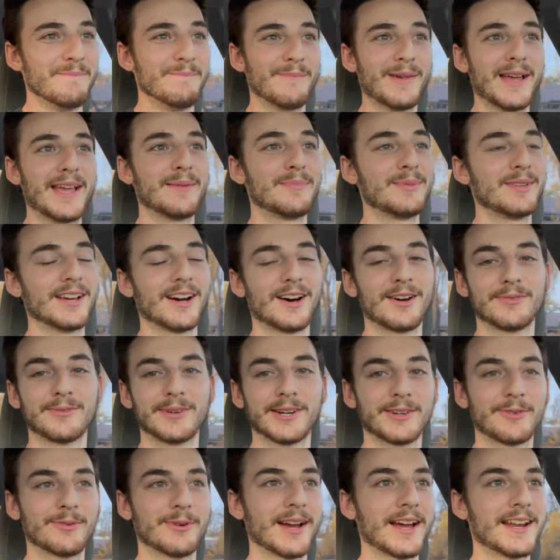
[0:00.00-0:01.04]
Maybe I'll
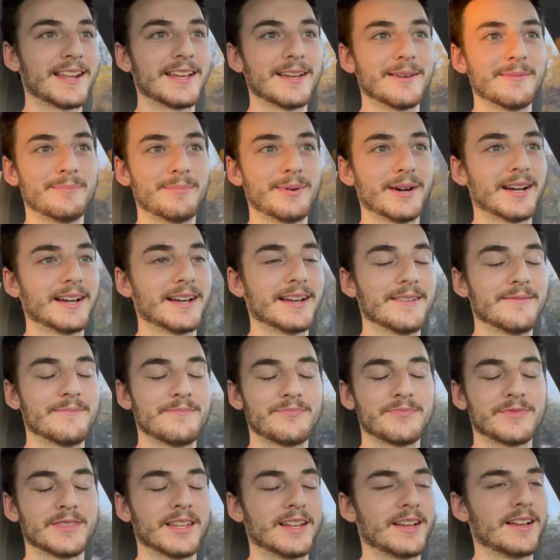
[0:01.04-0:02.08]
regret it, but
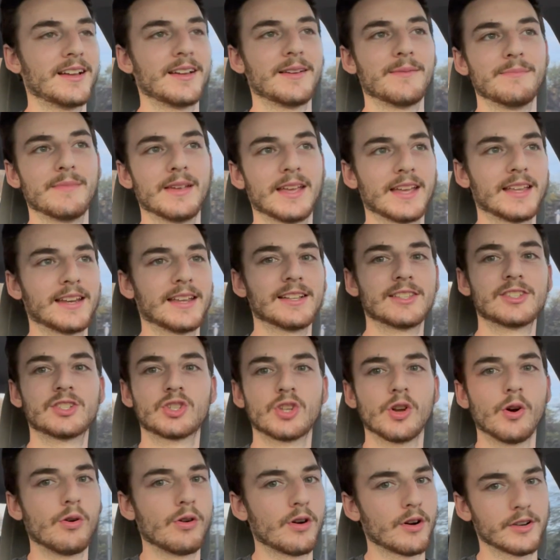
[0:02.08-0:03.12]
man, it's
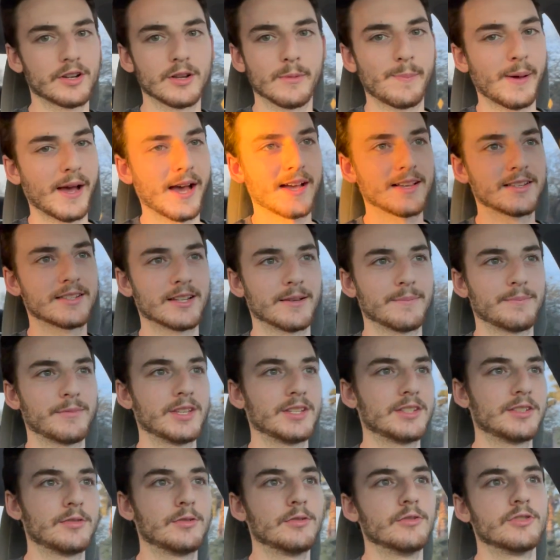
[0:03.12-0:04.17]
so hard to pass up
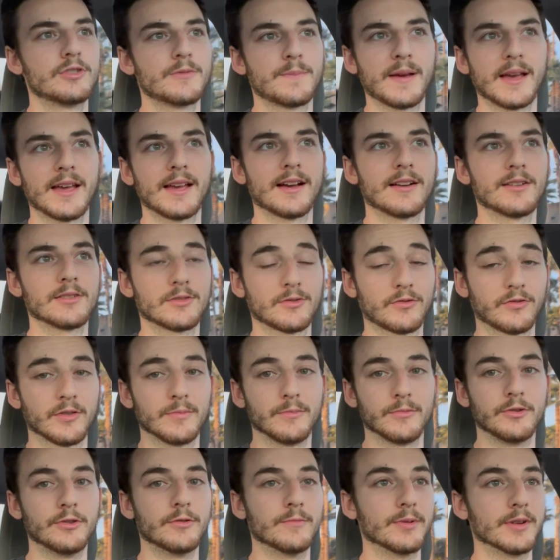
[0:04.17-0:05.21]
these huge payouts
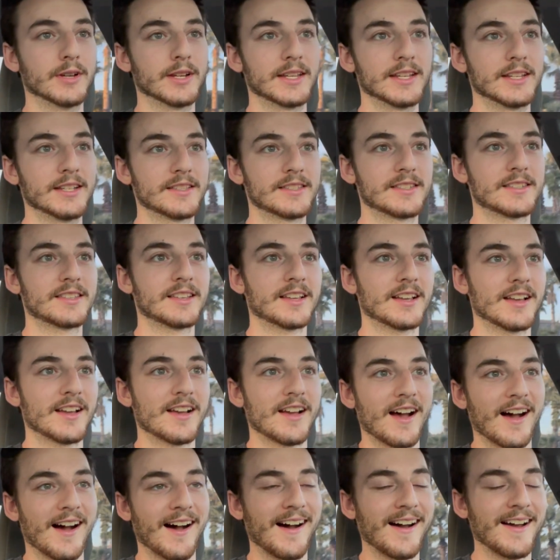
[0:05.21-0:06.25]
from Uber Eats.
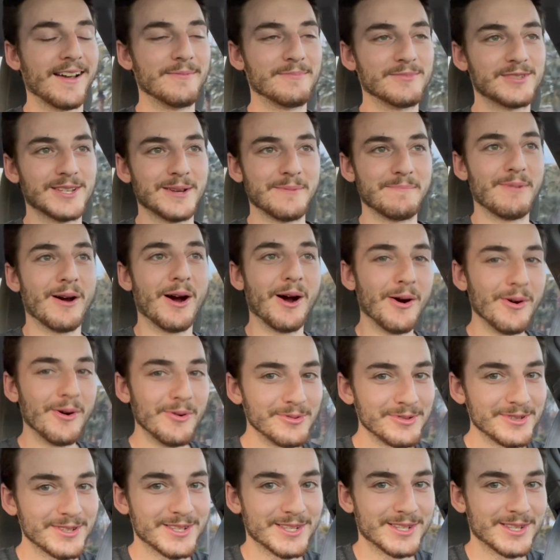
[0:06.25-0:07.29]
I'm
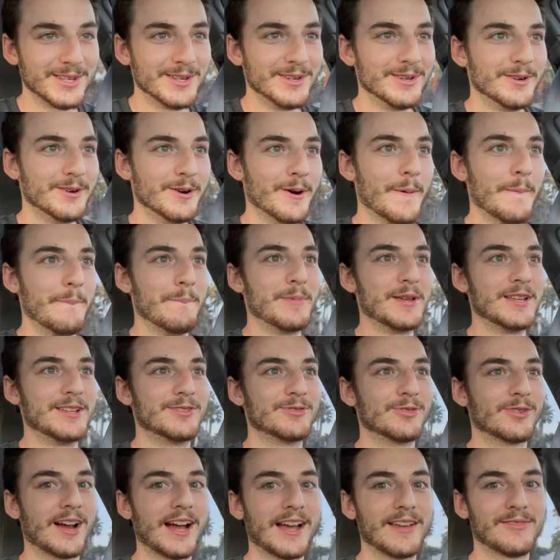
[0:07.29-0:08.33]
supposed to be
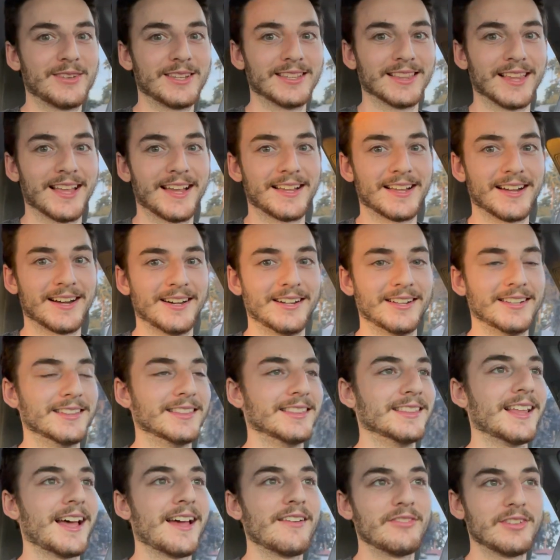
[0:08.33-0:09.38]
driving like
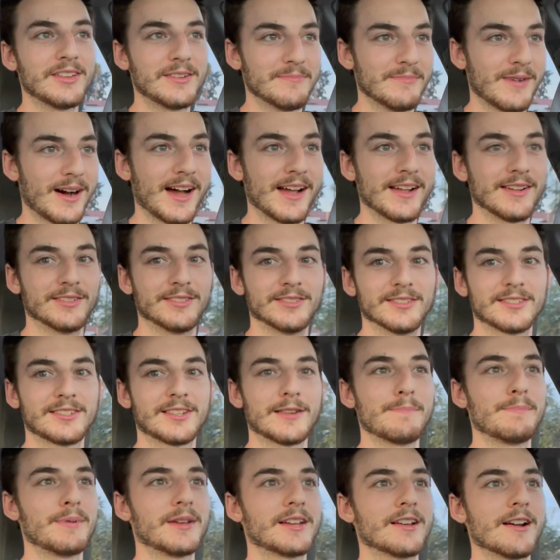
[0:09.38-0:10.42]
11 miles
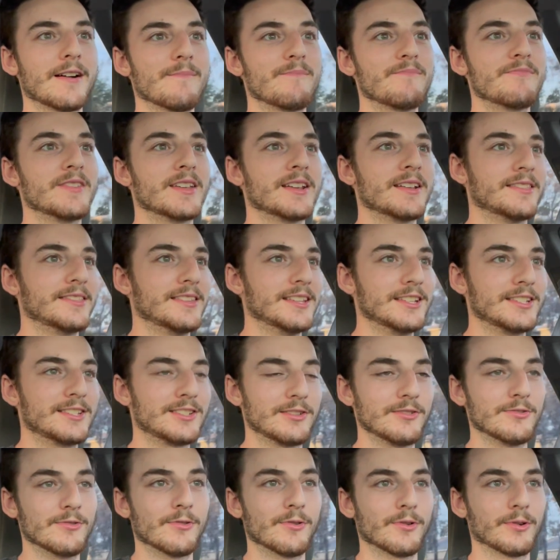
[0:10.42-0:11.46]
to pick up these
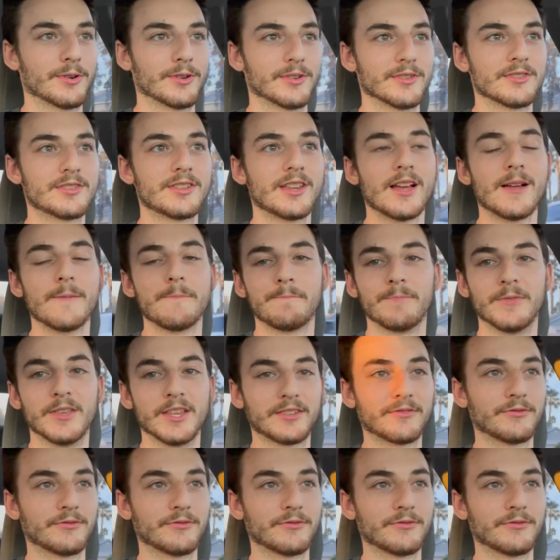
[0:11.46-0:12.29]
two orders. This